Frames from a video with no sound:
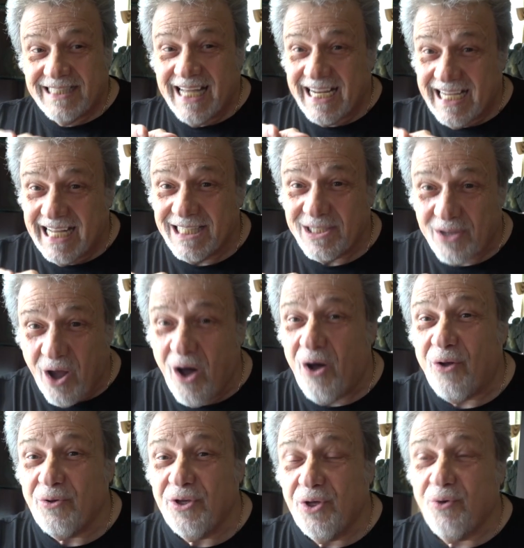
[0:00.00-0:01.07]
against
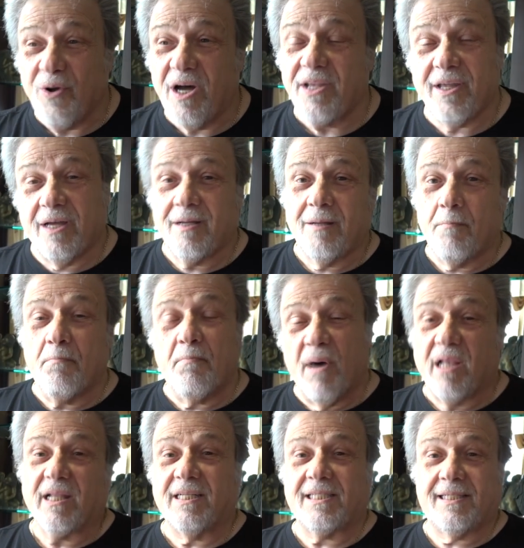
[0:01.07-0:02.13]
all you other
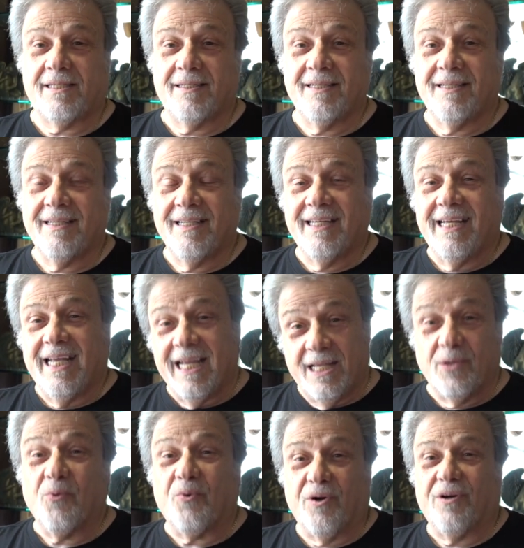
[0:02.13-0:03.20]
mullets in
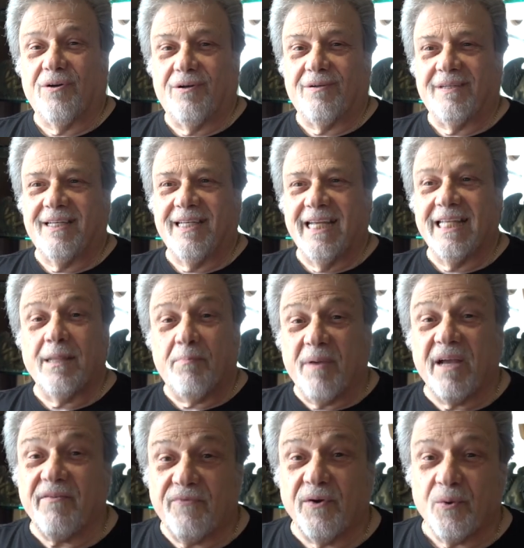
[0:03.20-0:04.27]
the world, in the
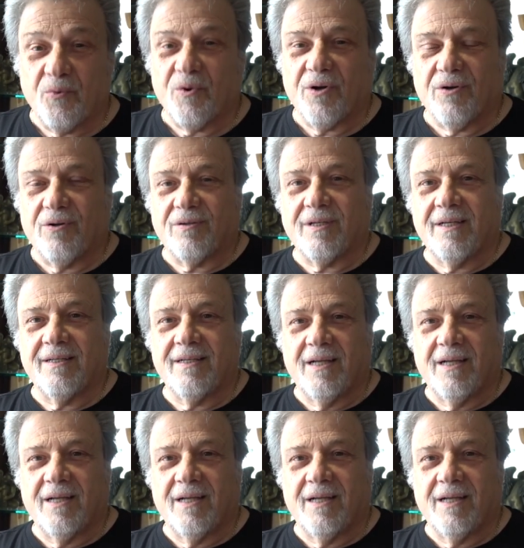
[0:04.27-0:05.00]
Bigfoot world.